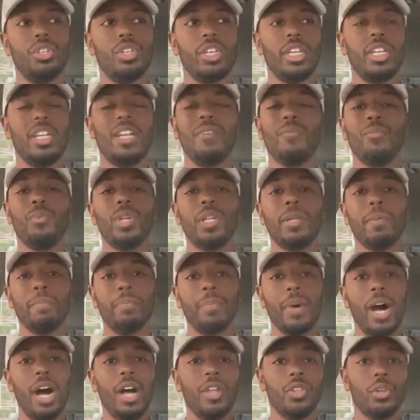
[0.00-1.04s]
It didn't really
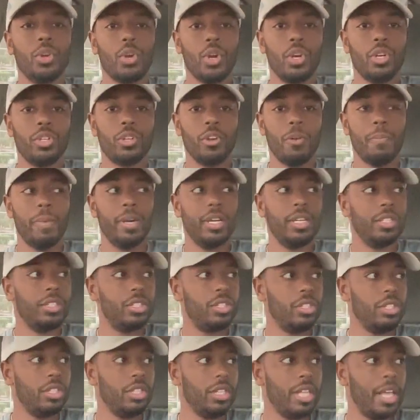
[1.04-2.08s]
bother her
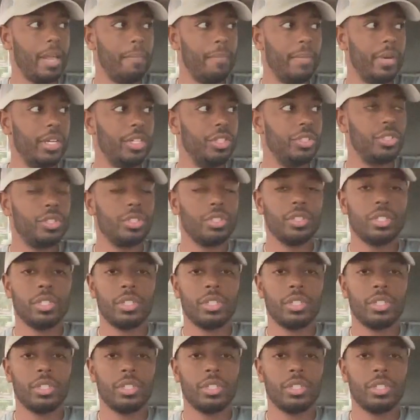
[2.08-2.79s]
that much.